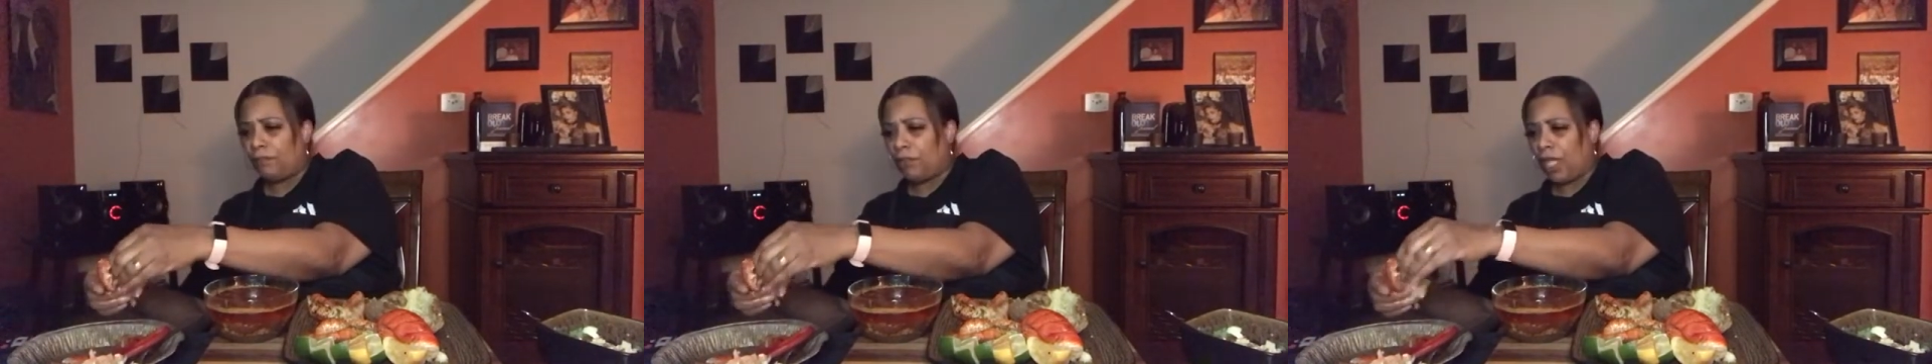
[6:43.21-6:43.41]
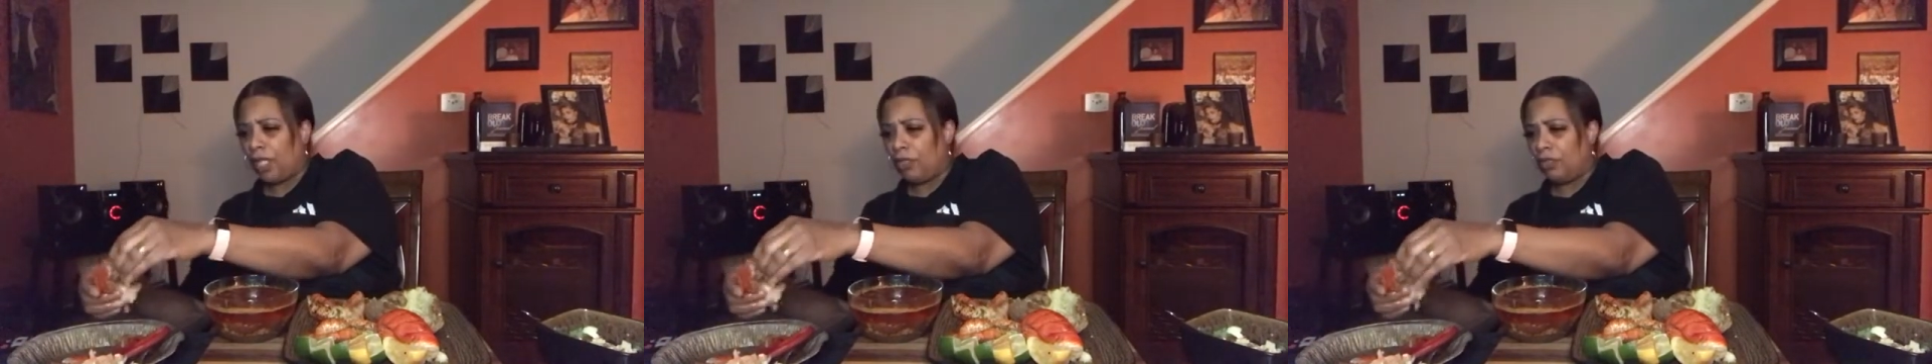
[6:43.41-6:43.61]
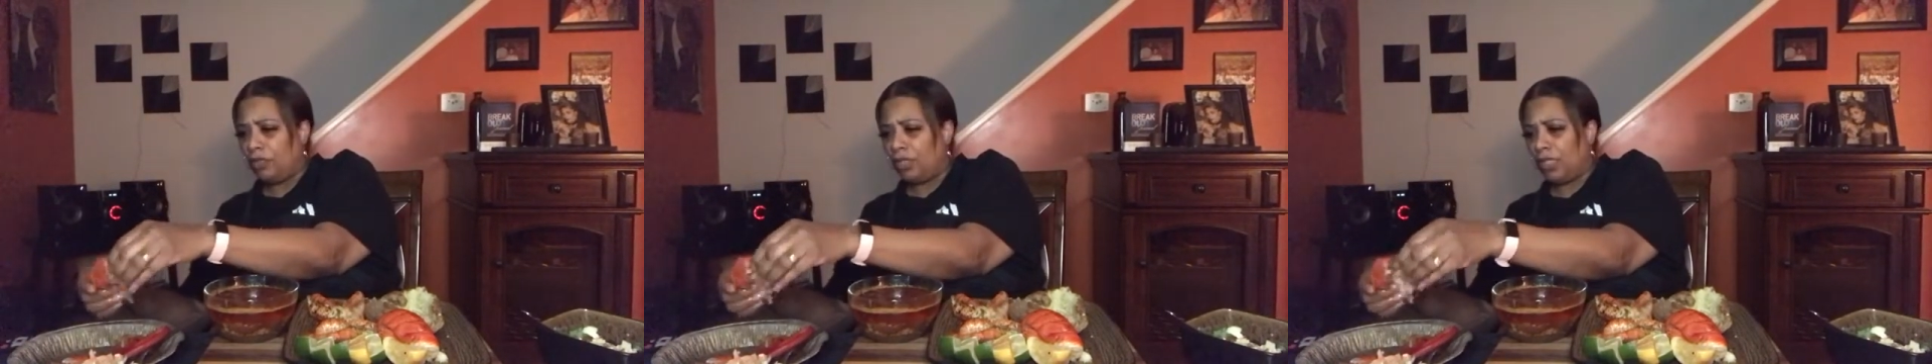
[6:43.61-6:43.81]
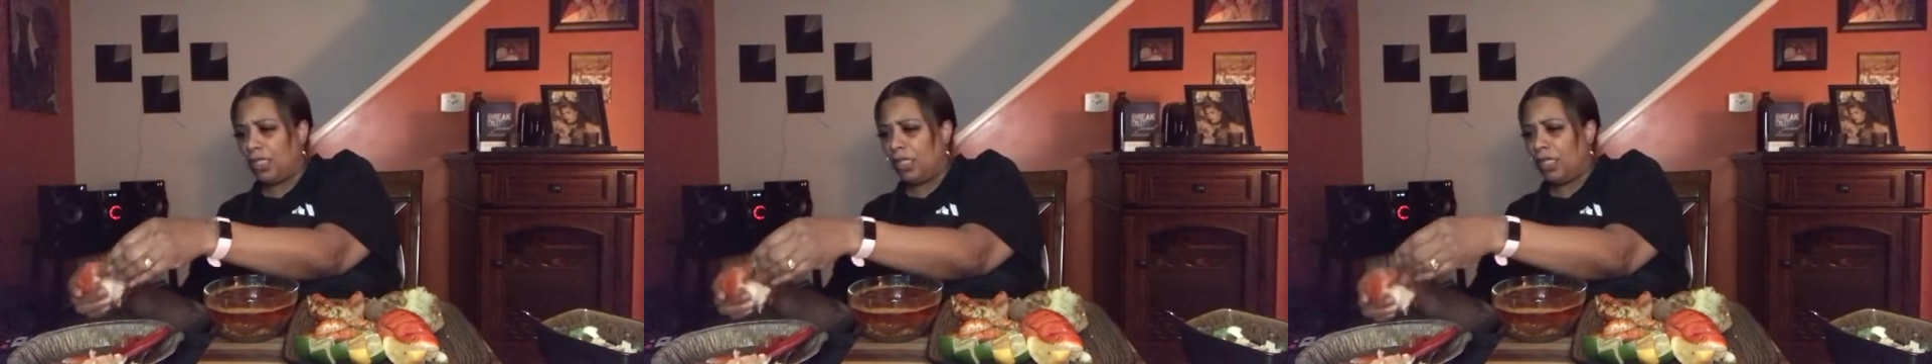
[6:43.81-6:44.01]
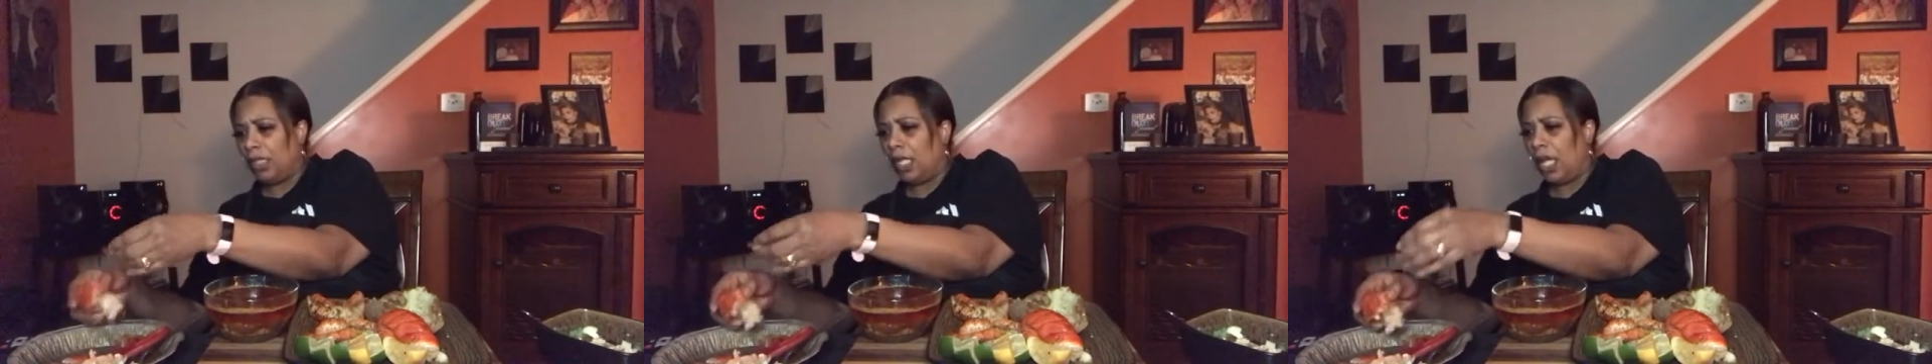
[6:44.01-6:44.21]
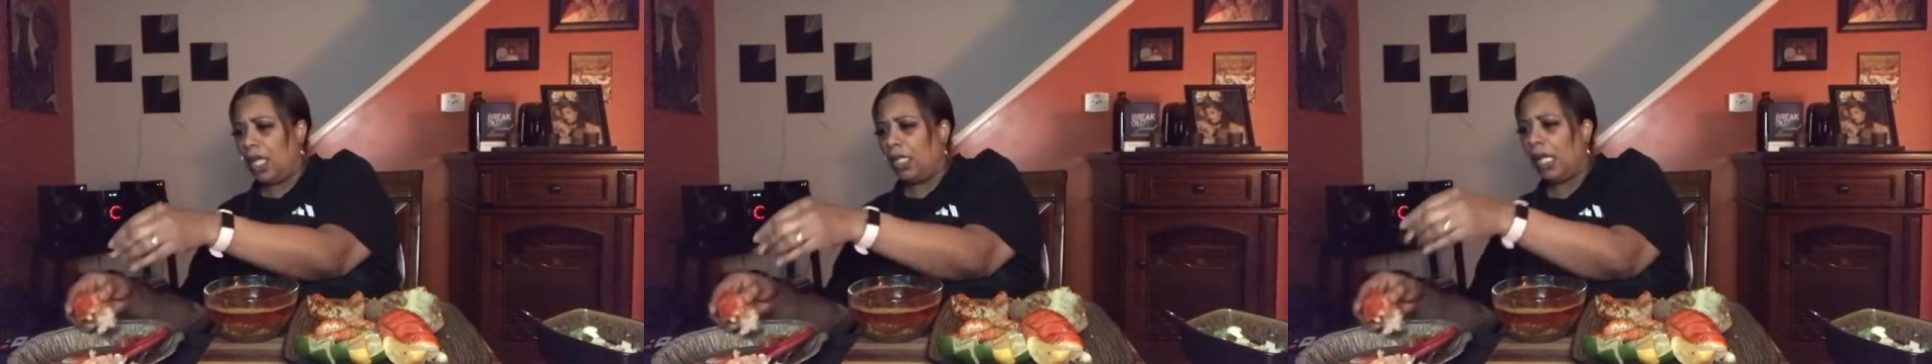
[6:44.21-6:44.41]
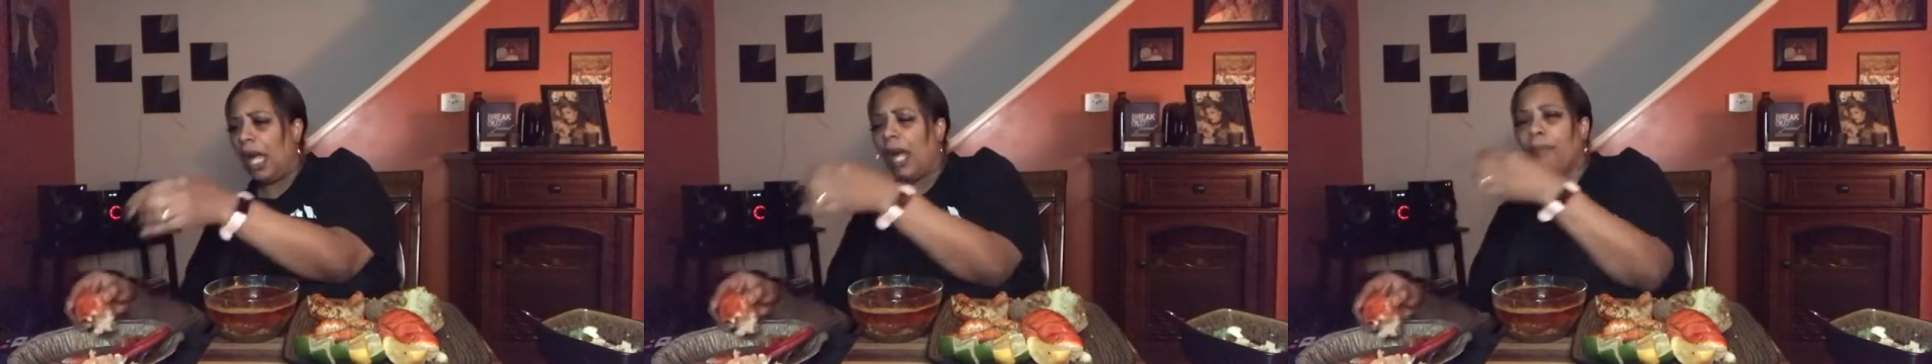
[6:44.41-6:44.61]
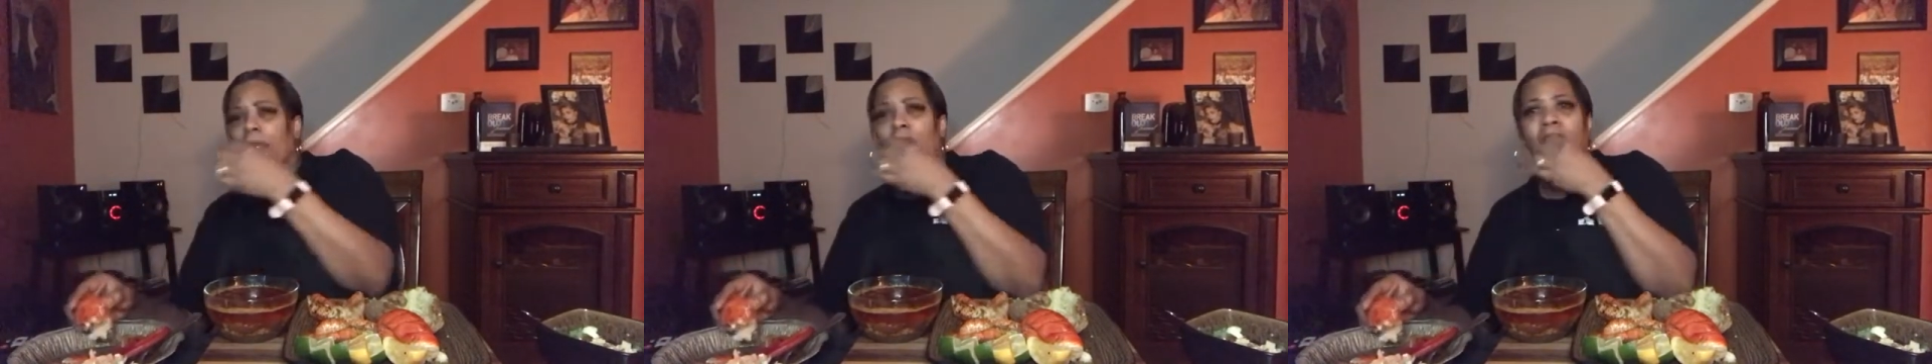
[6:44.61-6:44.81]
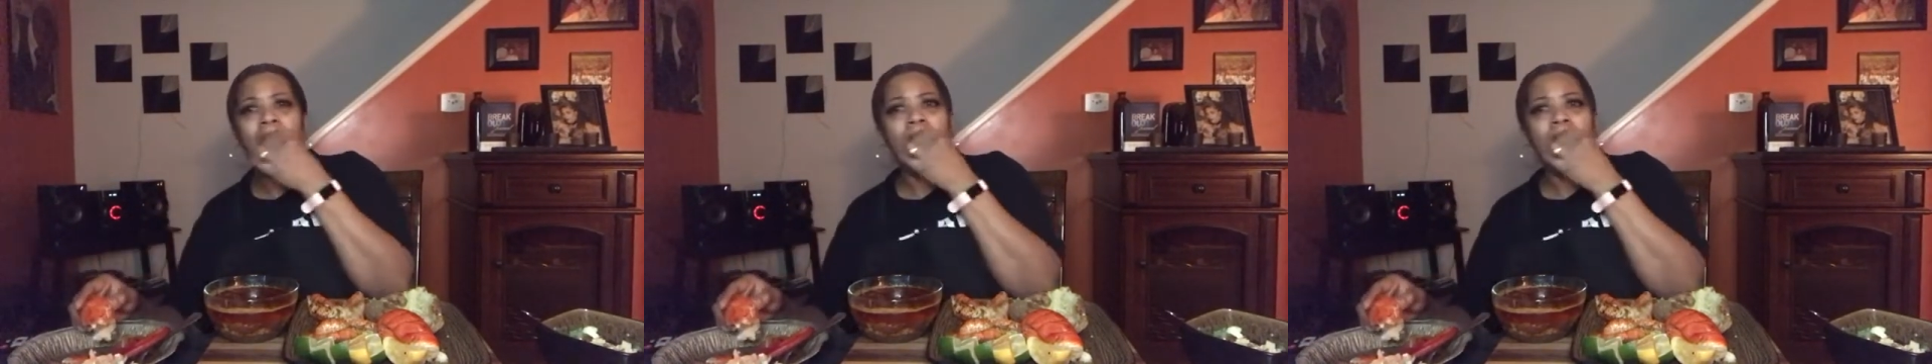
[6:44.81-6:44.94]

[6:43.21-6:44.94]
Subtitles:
and you sit in the lobby,